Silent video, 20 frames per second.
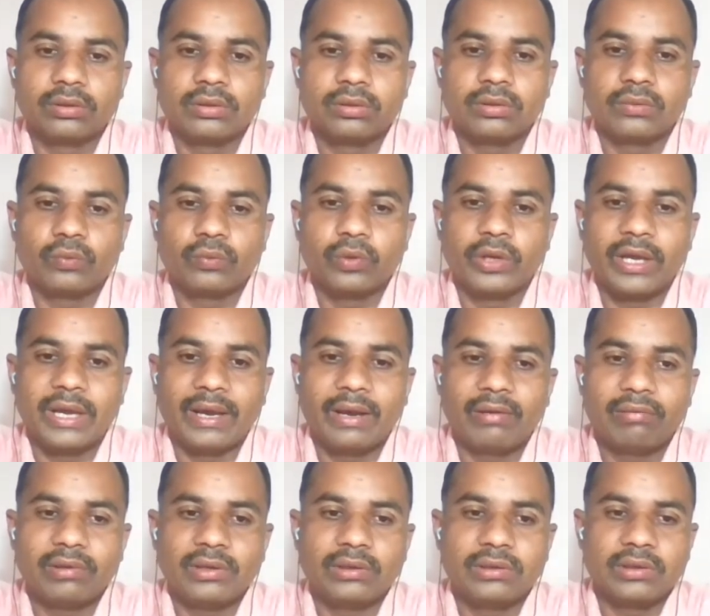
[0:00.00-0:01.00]
we
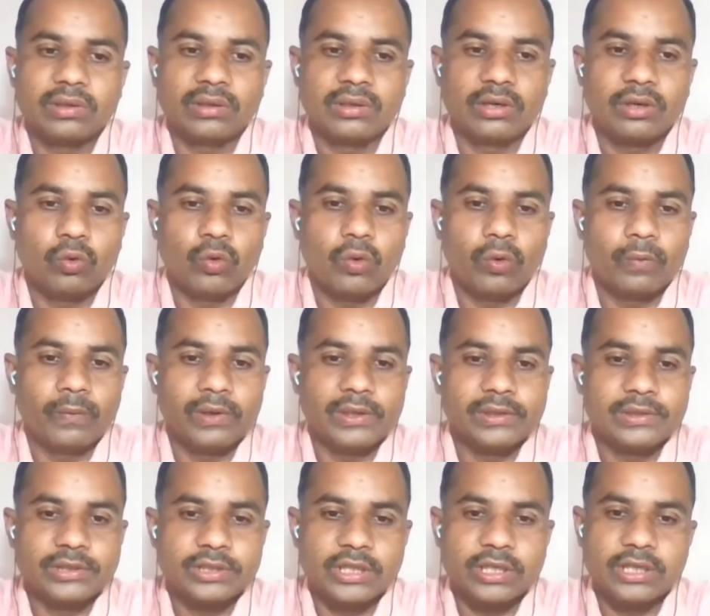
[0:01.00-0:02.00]
have internal vowel
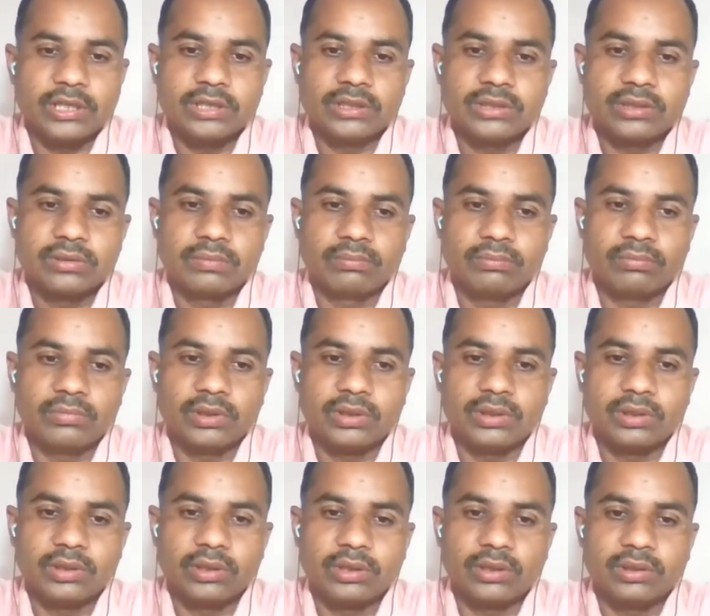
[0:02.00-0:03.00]
change,
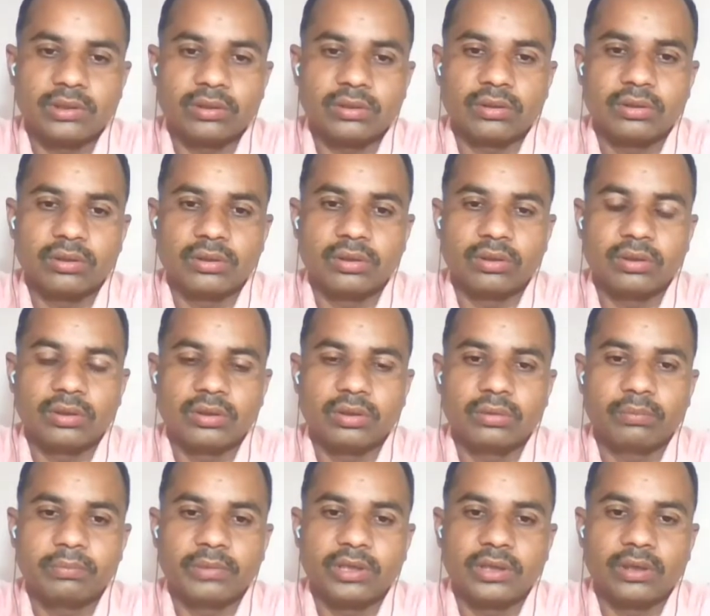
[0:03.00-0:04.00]
but it
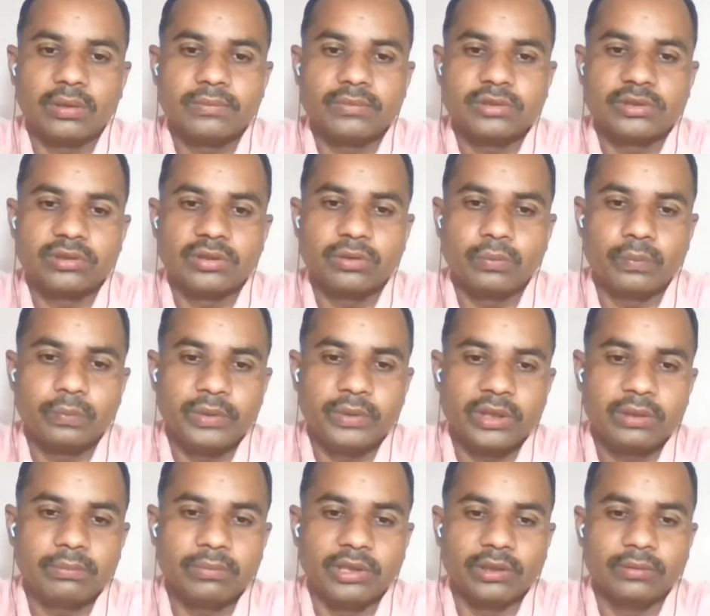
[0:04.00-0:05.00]
becomes
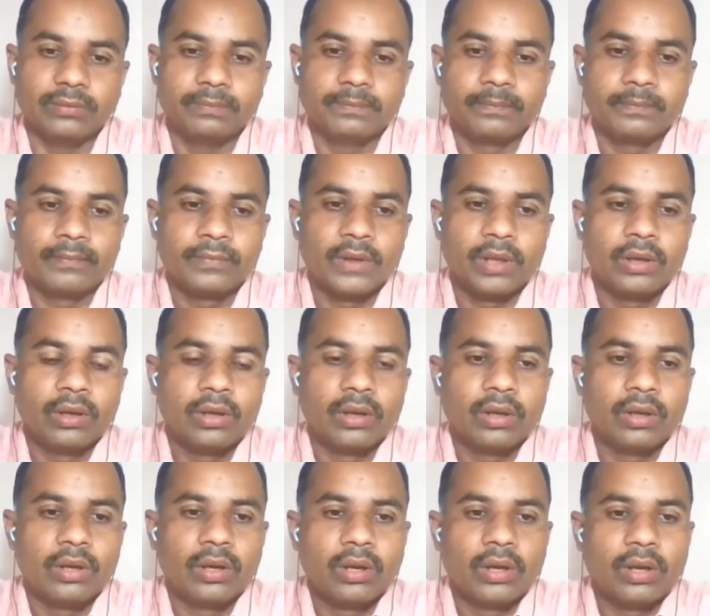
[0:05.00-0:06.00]
women.
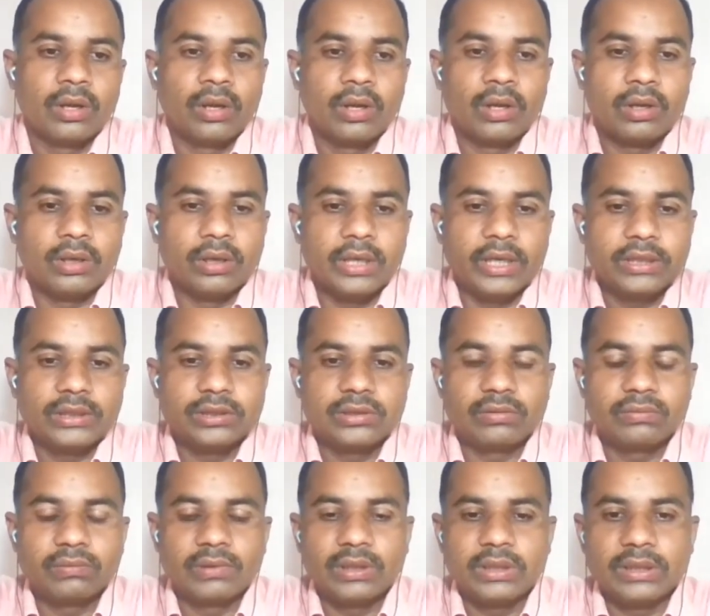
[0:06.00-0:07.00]
Next
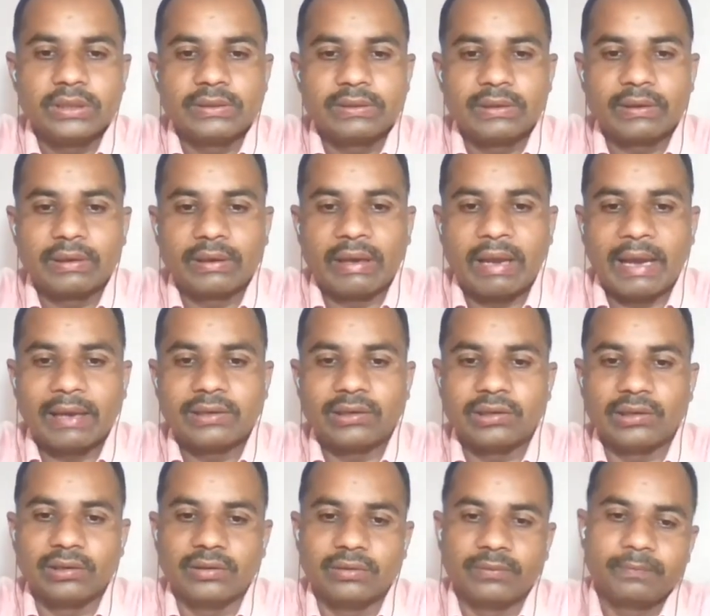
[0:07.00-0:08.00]
one is a
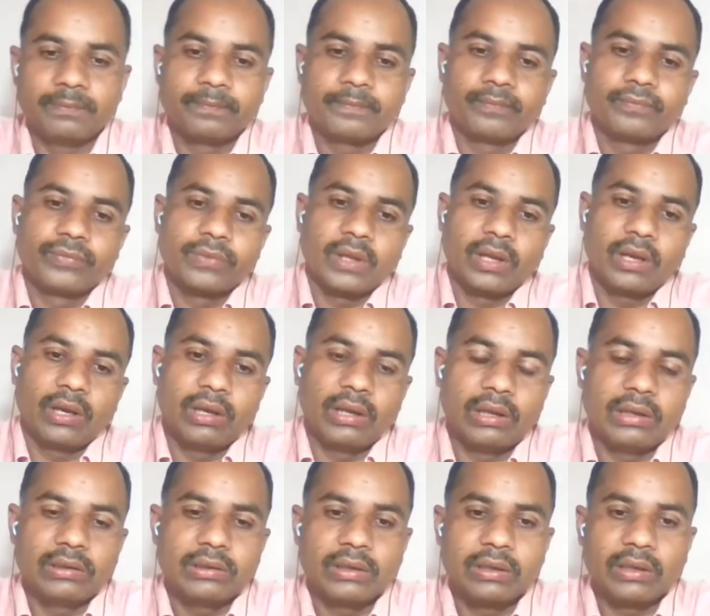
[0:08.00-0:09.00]
cattle,
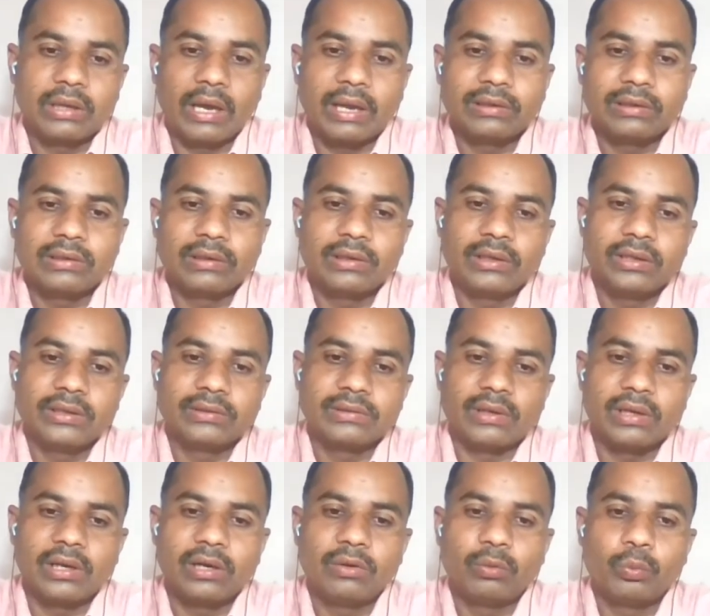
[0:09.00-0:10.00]
and cattle is
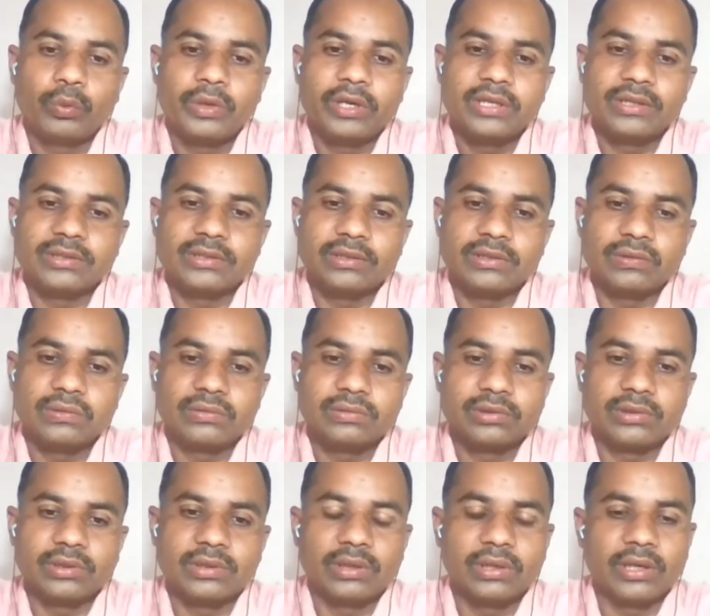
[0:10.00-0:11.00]
always
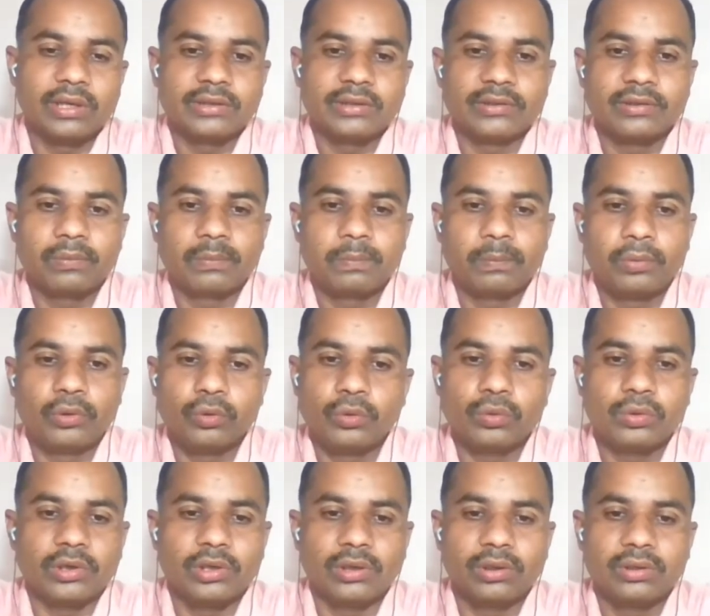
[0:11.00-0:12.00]
used as a
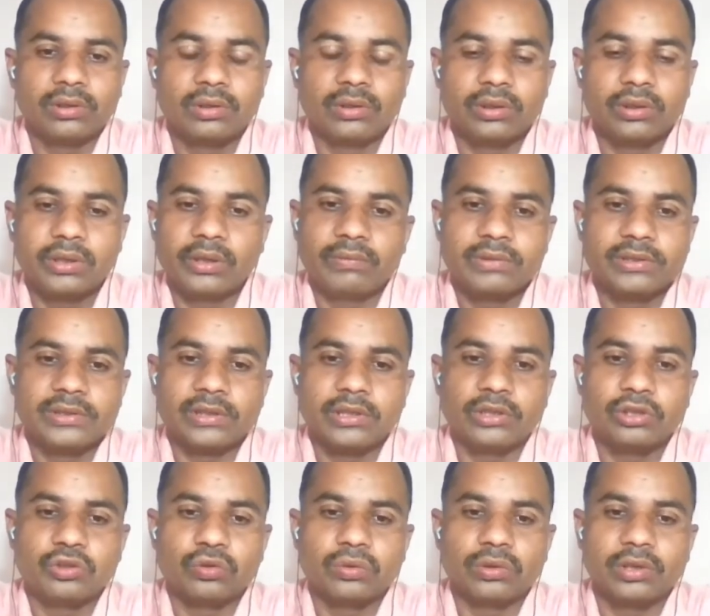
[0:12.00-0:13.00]
plural, never
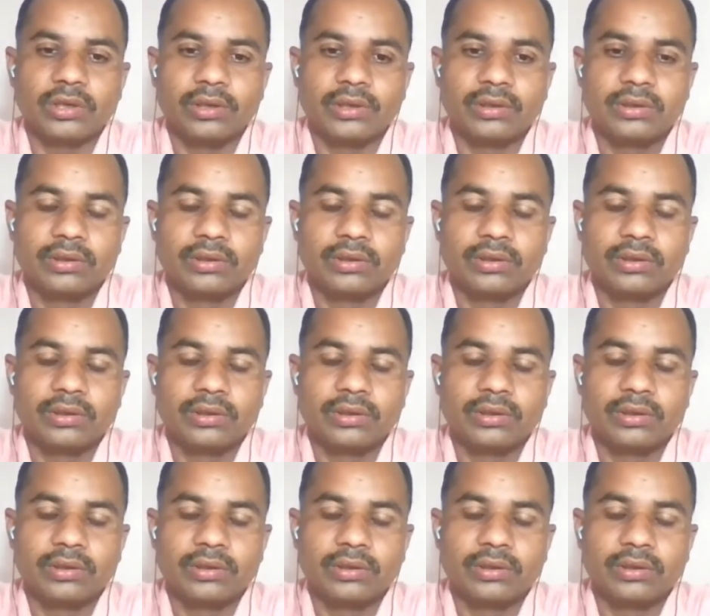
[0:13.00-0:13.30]
singular.